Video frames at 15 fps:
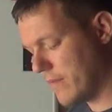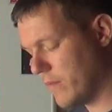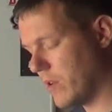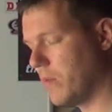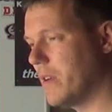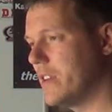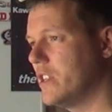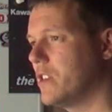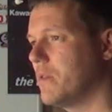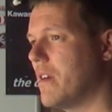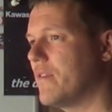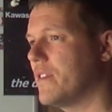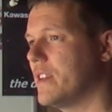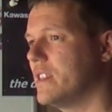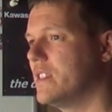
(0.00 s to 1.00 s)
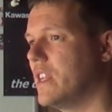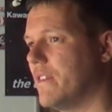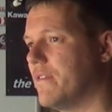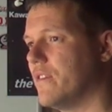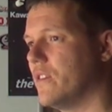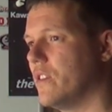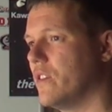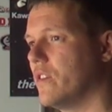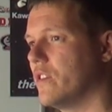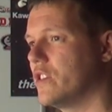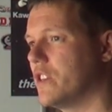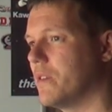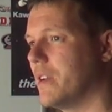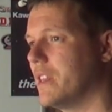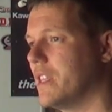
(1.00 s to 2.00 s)
Well, when you do everything different than the
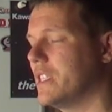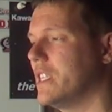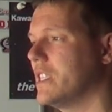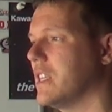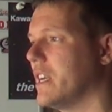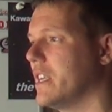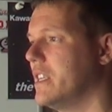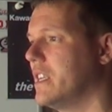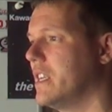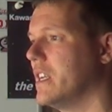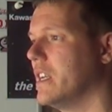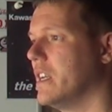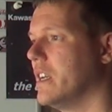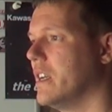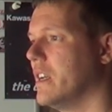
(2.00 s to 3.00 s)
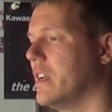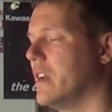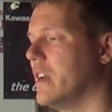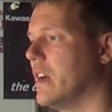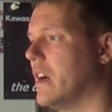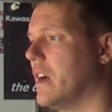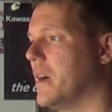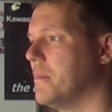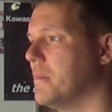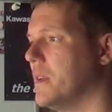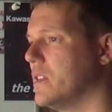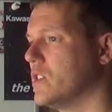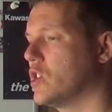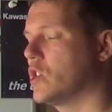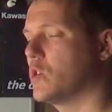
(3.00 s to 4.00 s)
others do it, this is like um,
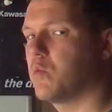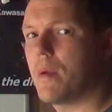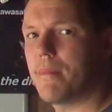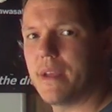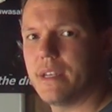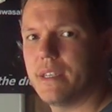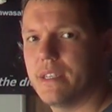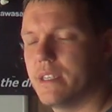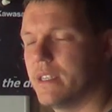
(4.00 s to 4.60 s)
swimming.